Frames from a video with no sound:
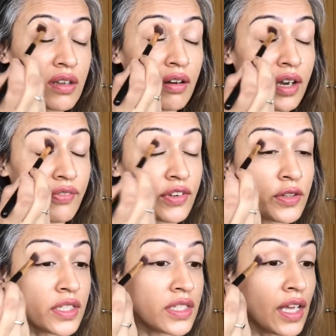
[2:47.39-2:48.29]
I've
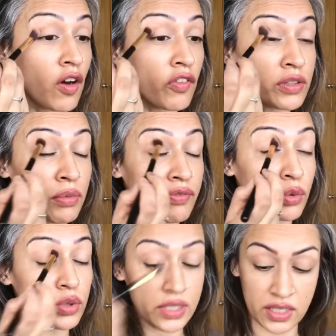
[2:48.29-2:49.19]
noticed that after my
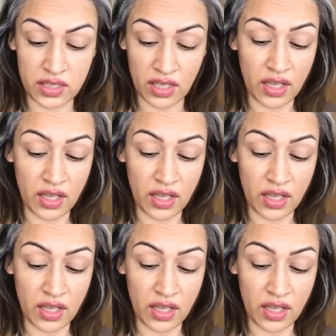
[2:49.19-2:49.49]
40s.